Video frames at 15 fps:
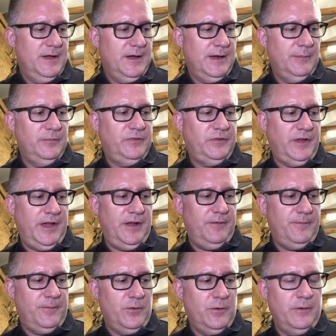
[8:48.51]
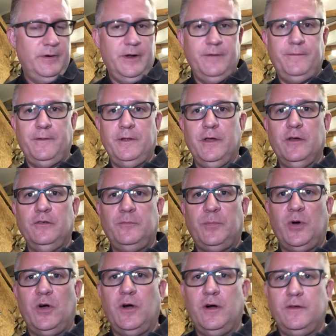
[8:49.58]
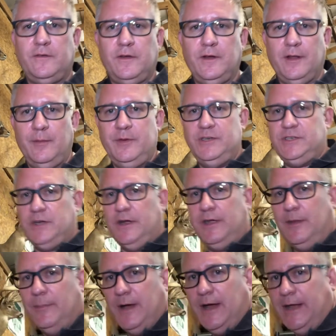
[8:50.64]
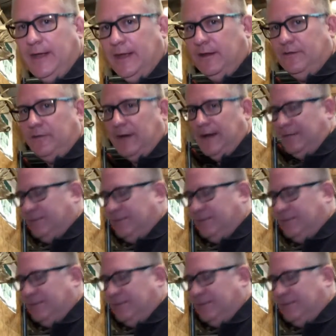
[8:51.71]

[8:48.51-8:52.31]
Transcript: I'm set for those parts. And let me show you my drive